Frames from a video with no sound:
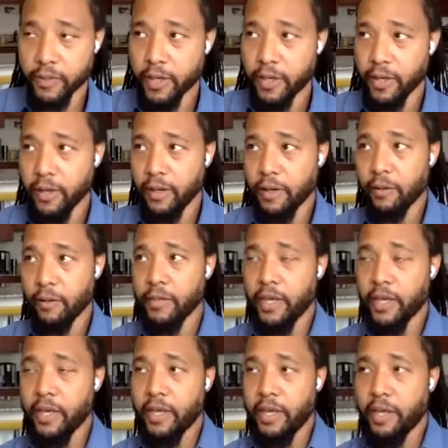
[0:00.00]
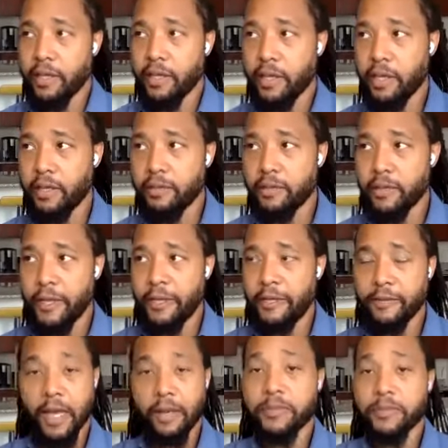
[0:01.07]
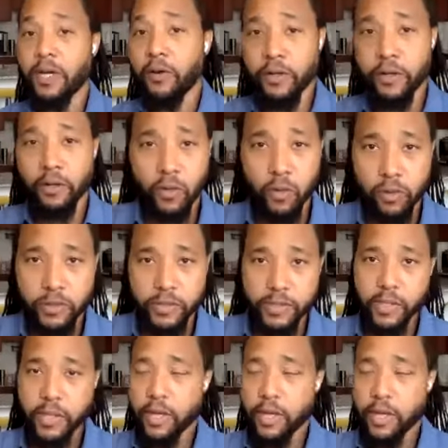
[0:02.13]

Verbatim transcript: Um, and, and, and I'm talking, of course,